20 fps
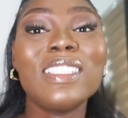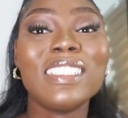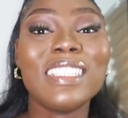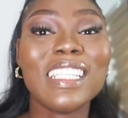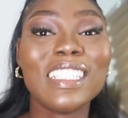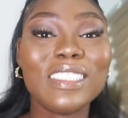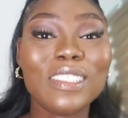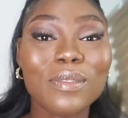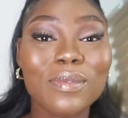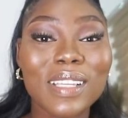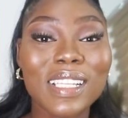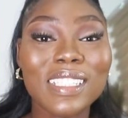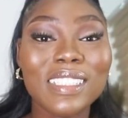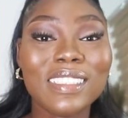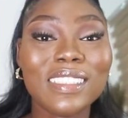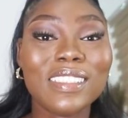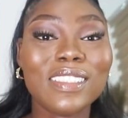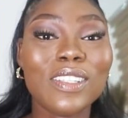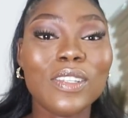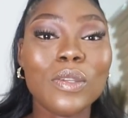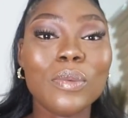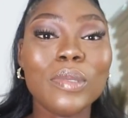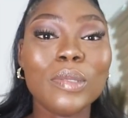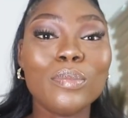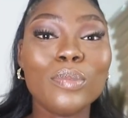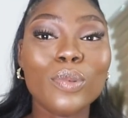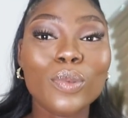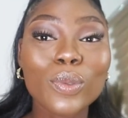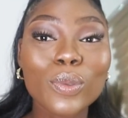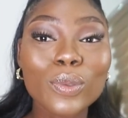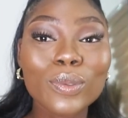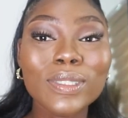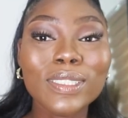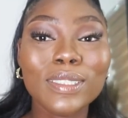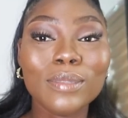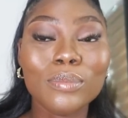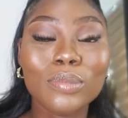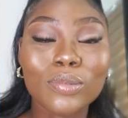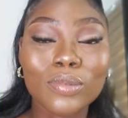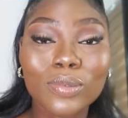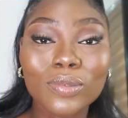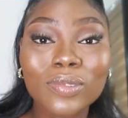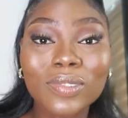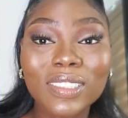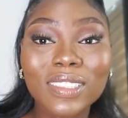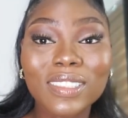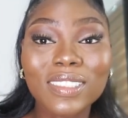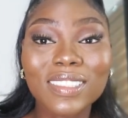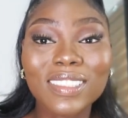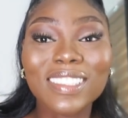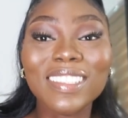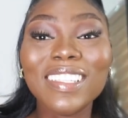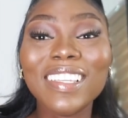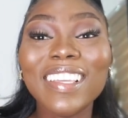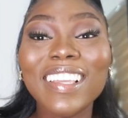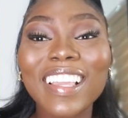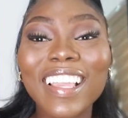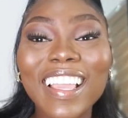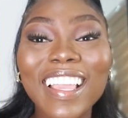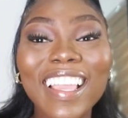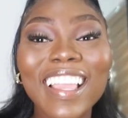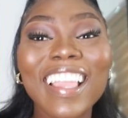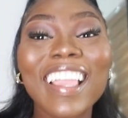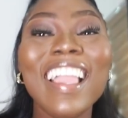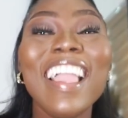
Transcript: the next on my list is gonna be Burundi, Burundi.